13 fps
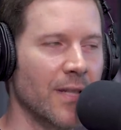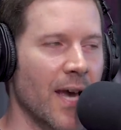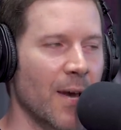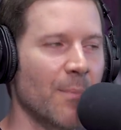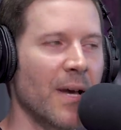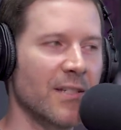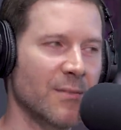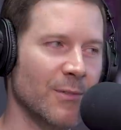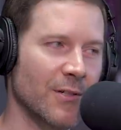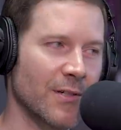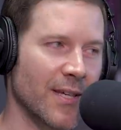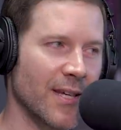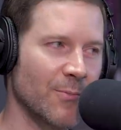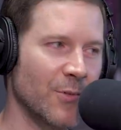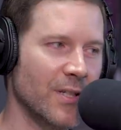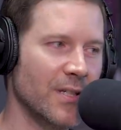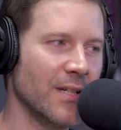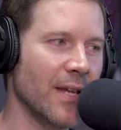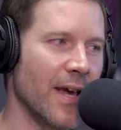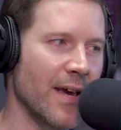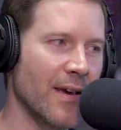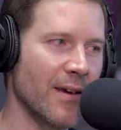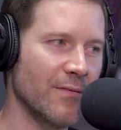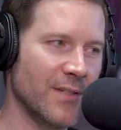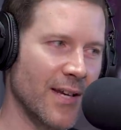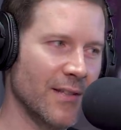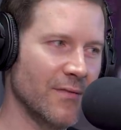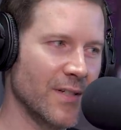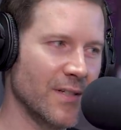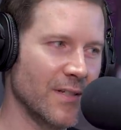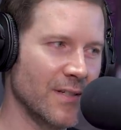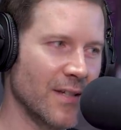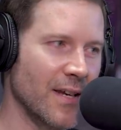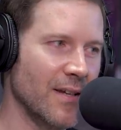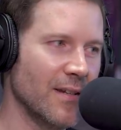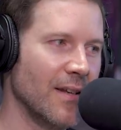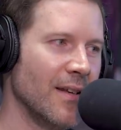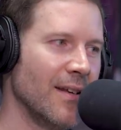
that basketball camp we didn't have televisions at.